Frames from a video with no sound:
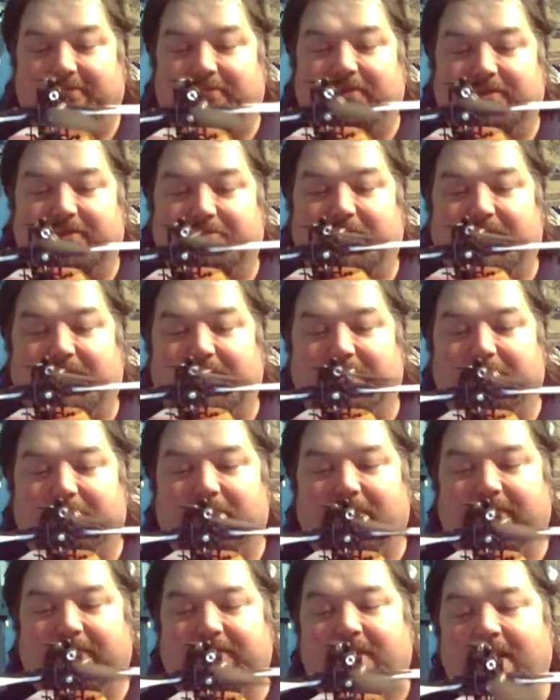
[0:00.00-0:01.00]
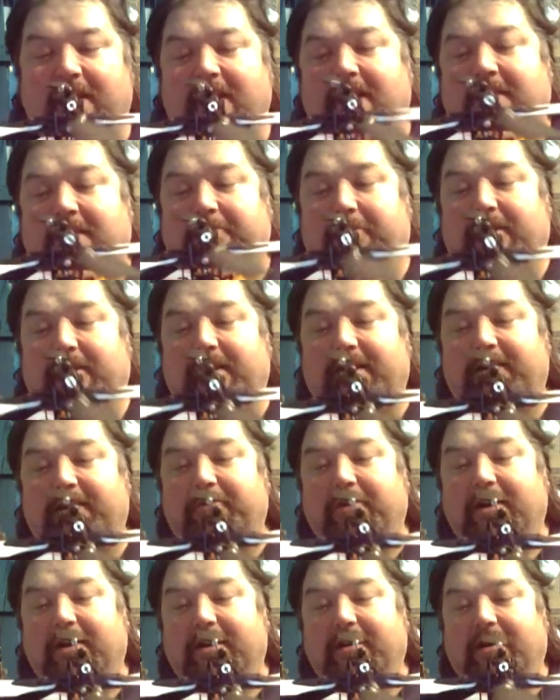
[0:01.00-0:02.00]
is a pretty good price. But
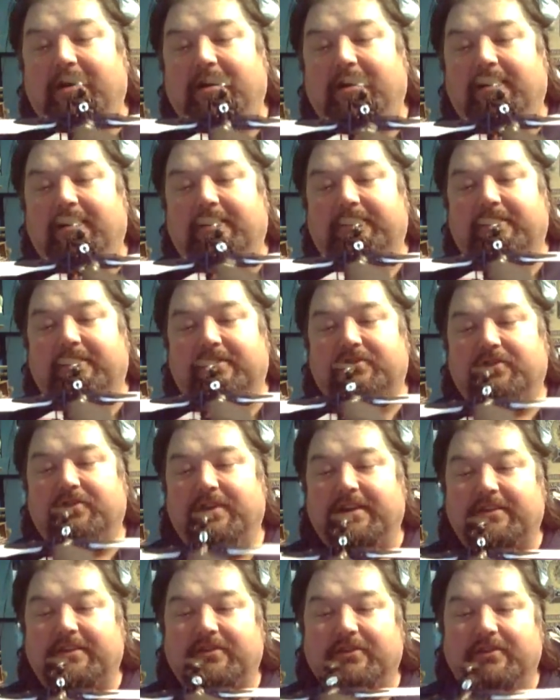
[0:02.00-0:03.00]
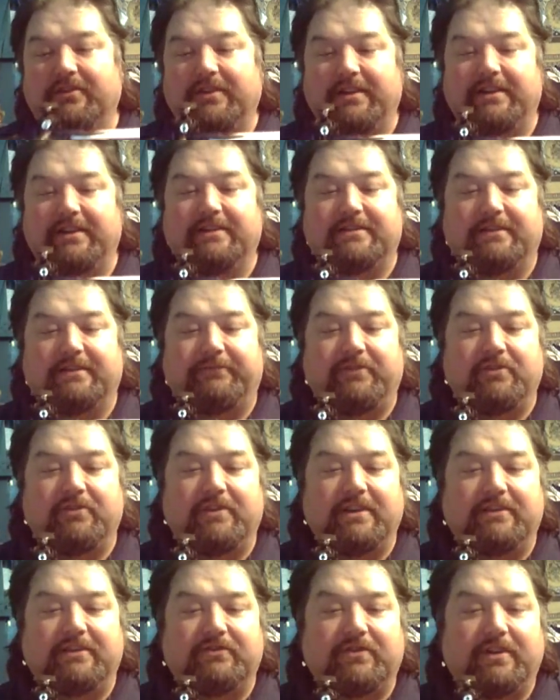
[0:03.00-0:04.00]
anyway, the trick to it is, if you
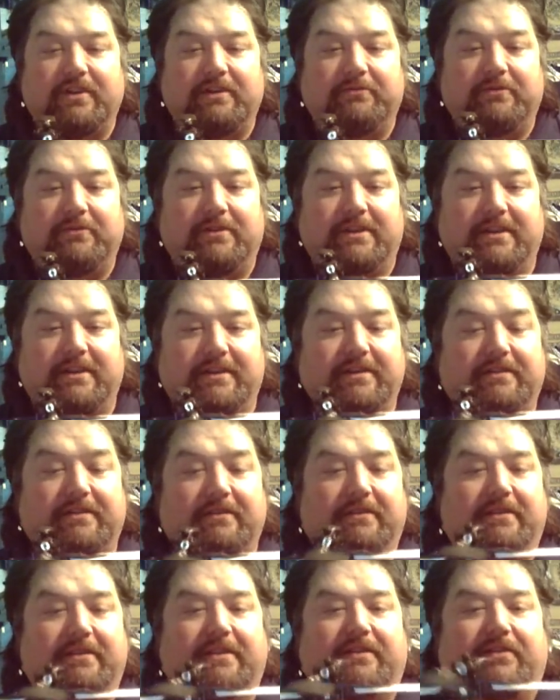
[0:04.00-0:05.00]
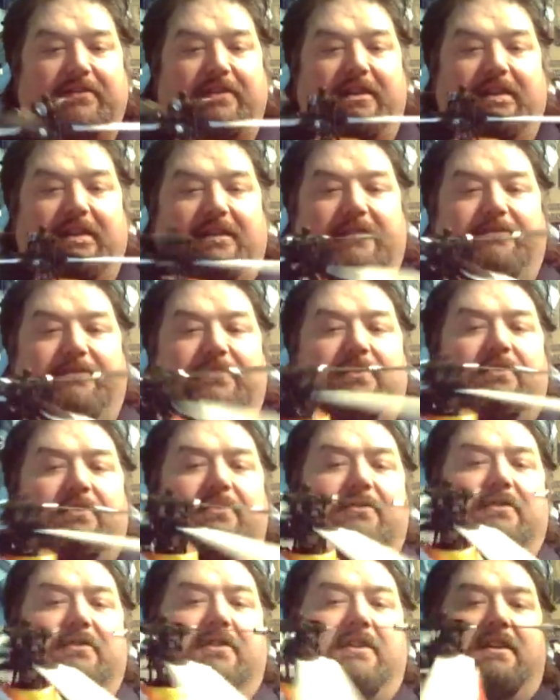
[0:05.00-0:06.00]
get in trouble with this thing, if
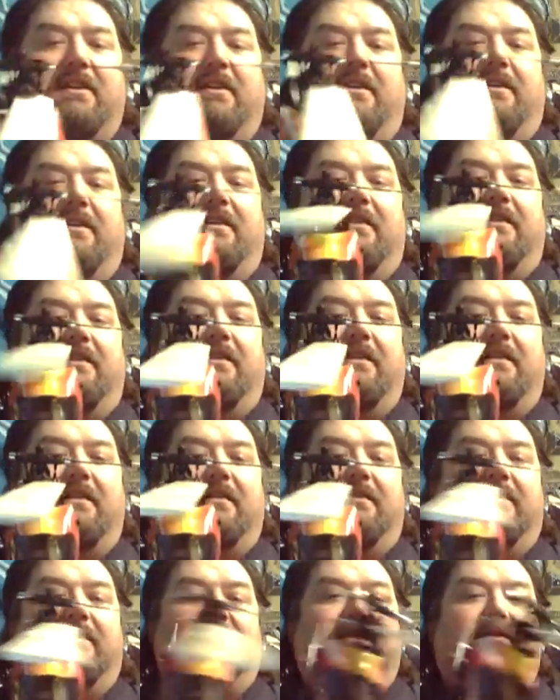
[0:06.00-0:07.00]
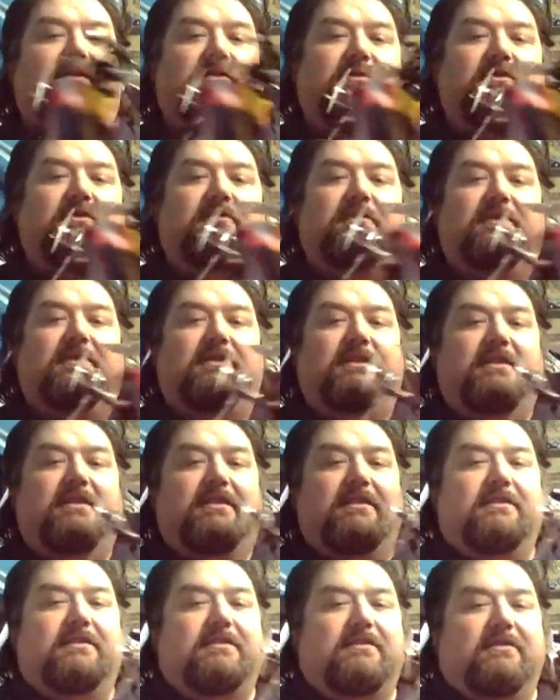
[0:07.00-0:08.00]
you're, it's doing
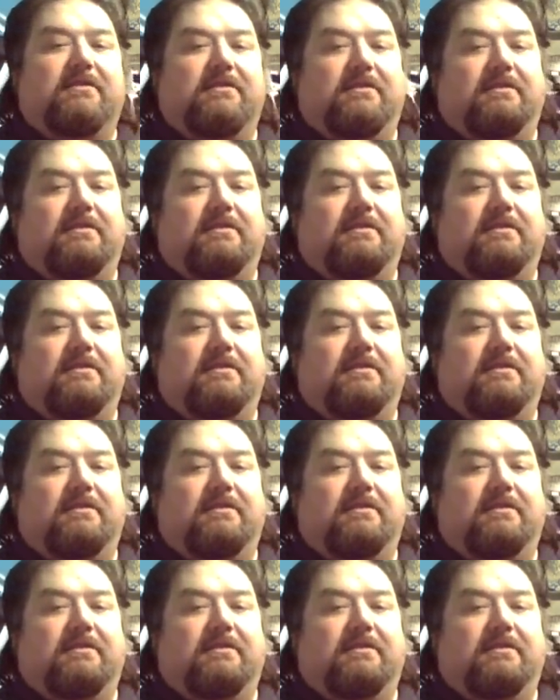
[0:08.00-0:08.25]
this,